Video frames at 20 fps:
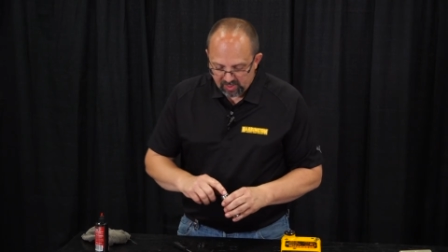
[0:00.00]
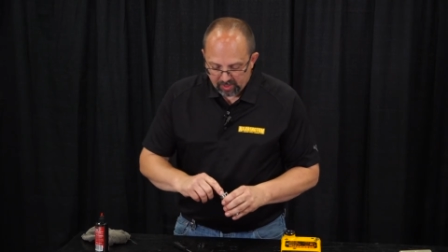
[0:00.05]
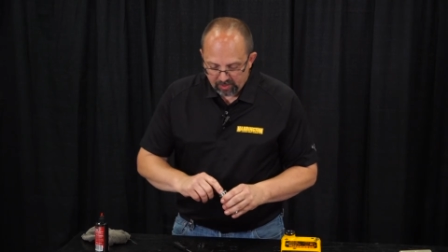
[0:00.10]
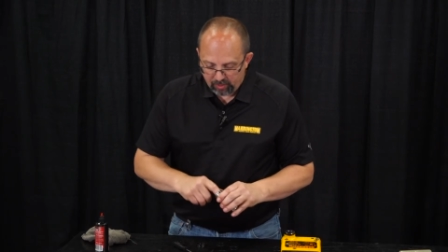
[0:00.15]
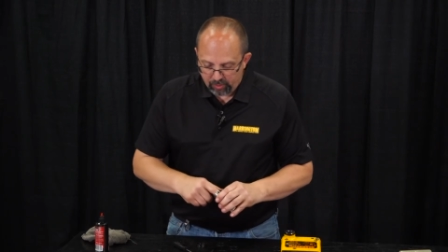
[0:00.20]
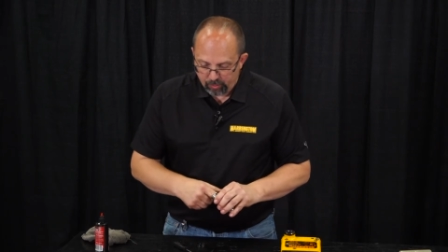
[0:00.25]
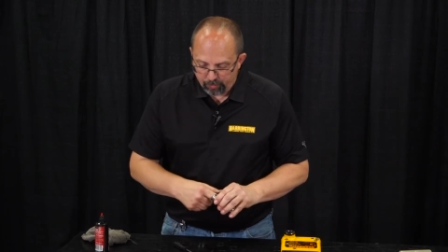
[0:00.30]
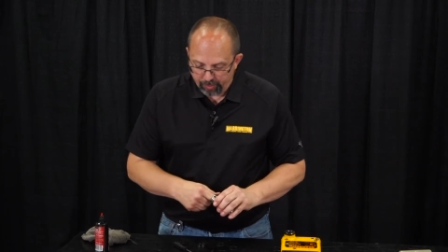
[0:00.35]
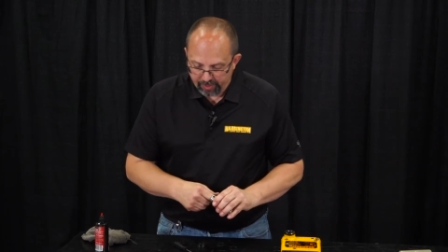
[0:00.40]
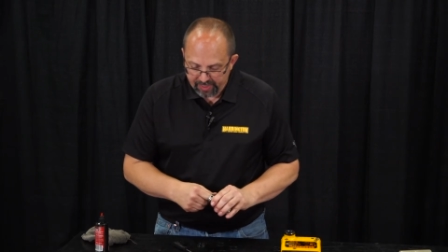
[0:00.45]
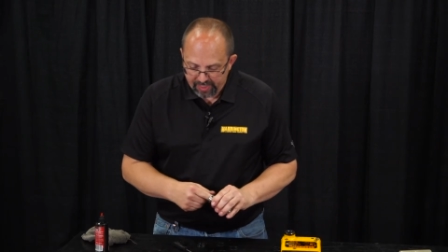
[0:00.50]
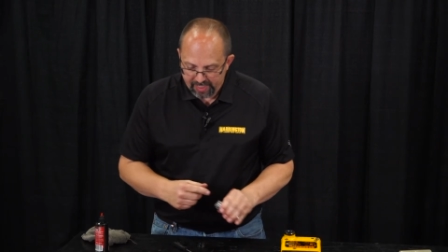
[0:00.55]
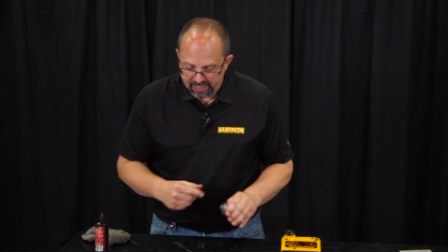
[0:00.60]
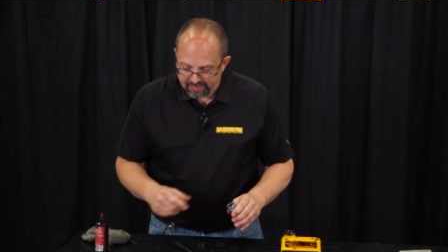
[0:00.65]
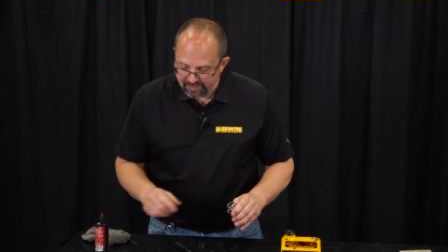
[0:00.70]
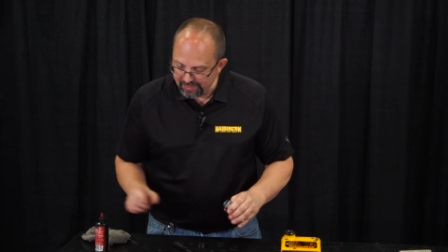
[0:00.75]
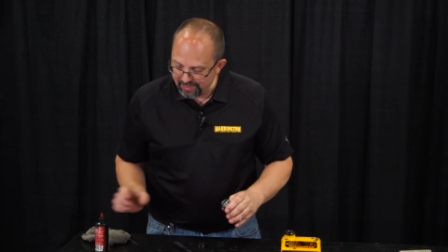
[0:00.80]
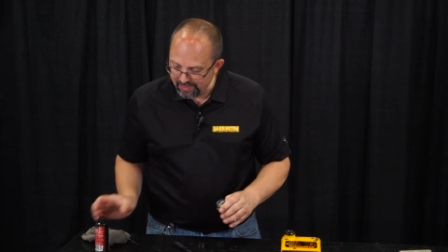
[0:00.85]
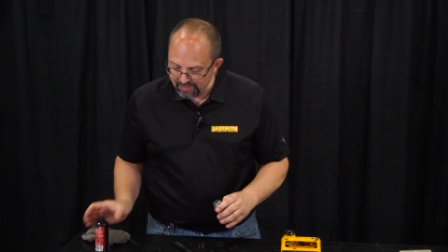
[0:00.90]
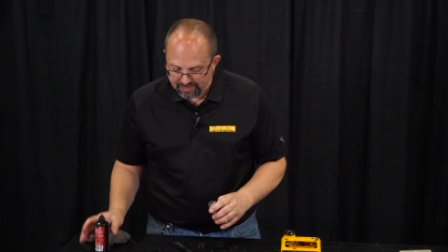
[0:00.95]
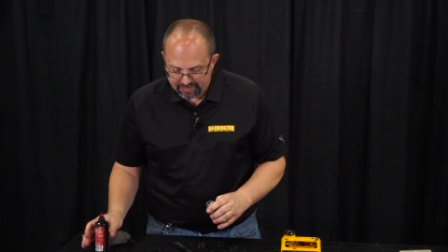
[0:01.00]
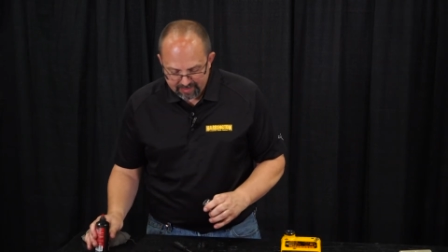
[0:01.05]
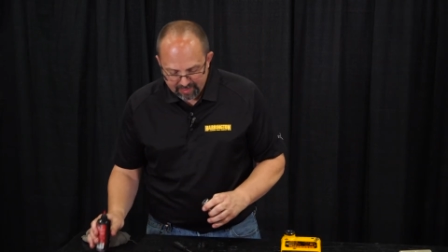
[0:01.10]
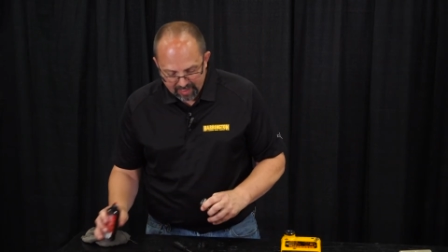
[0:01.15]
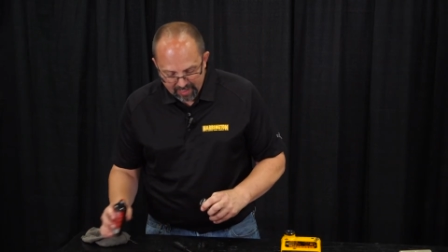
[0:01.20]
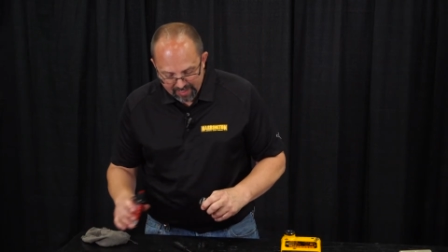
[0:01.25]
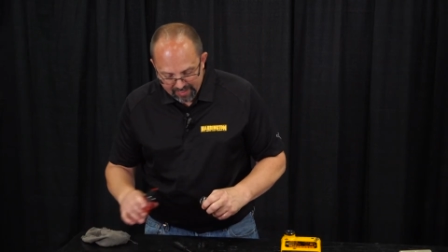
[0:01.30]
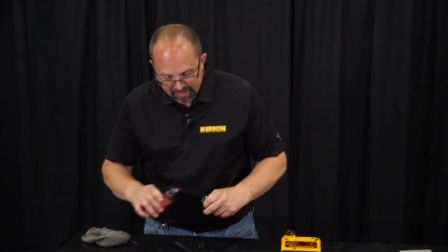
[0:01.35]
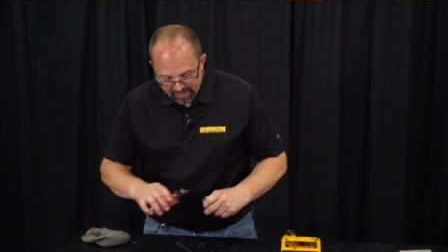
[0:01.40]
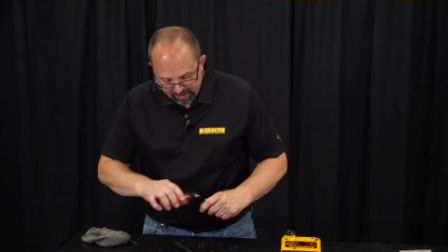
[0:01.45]
Lubricate the
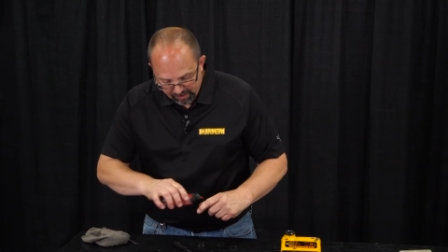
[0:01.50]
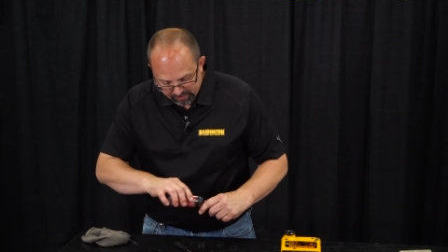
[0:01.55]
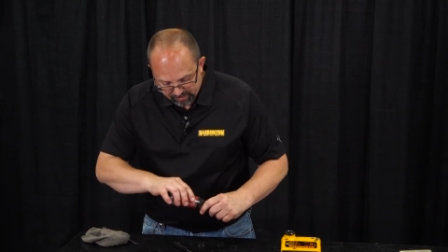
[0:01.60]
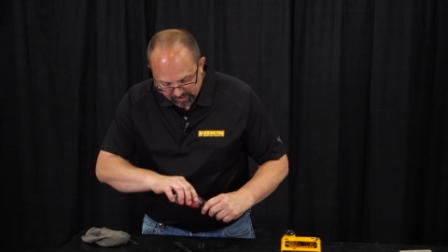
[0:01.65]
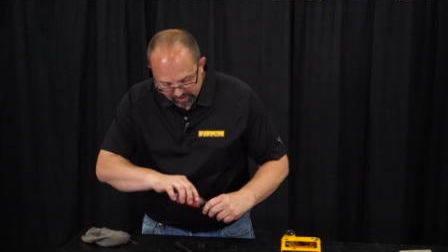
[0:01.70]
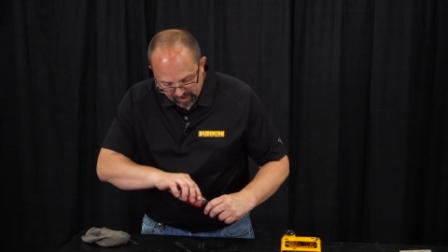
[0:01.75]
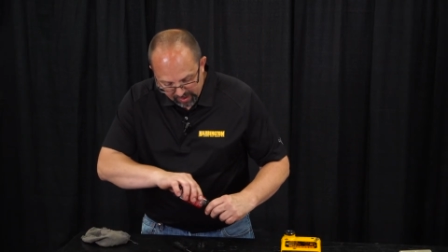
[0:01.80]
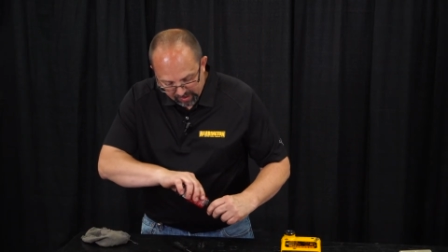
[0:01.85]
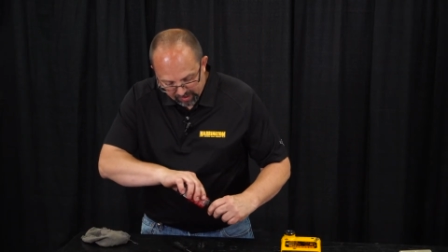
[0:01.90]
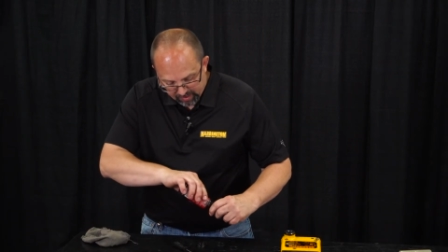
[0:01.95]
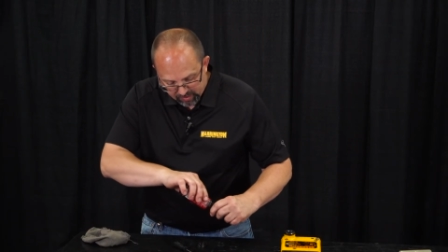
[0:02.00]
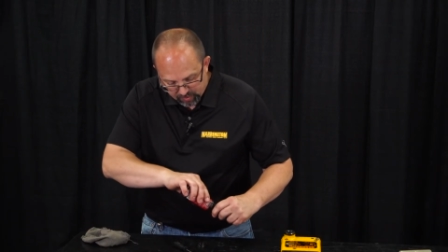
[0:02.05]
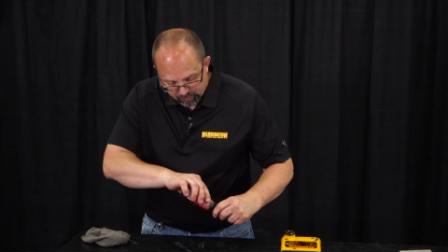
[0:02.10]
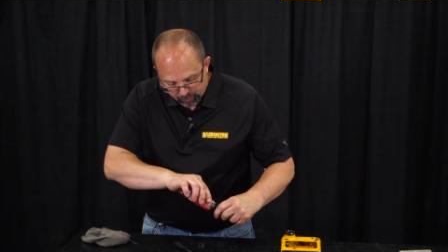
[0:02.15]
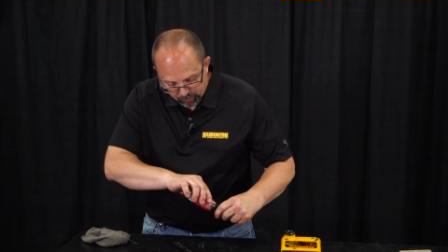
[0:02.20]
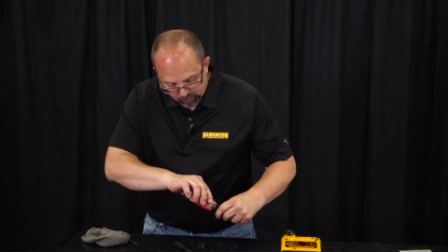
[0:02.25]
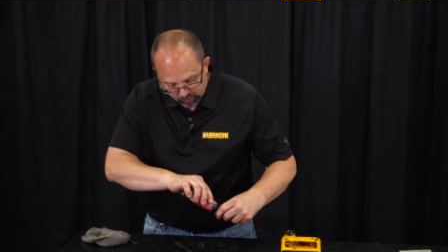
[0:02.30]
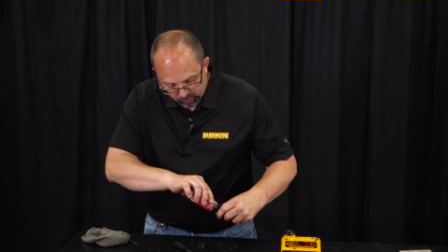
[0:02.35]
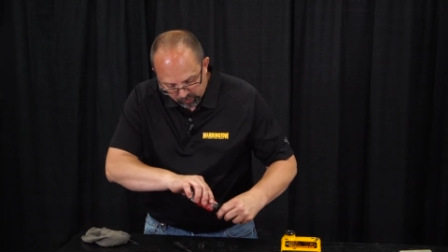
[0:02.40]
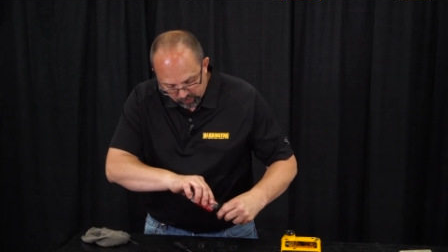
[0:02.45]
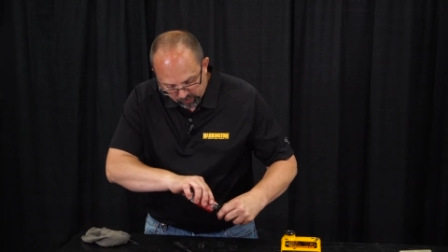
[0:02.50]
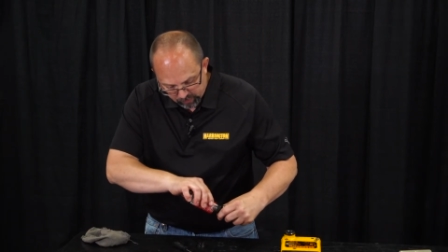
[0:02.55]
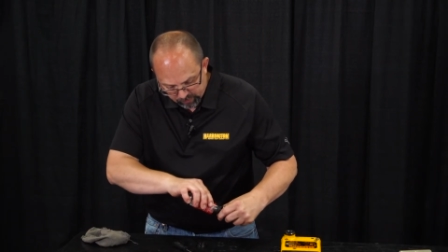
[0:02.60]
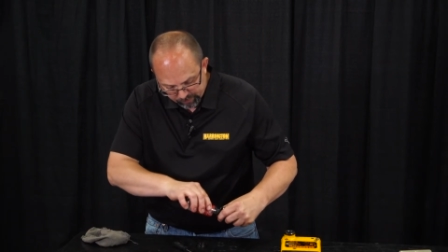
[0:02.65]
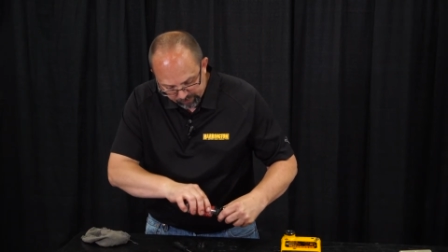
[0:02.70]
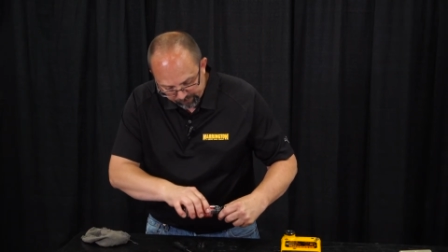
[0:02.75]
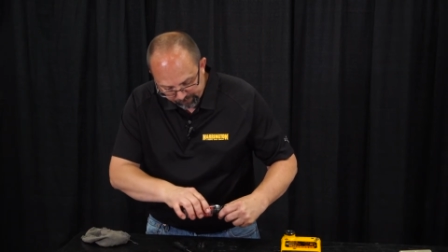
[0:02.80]
inside and outside of the spool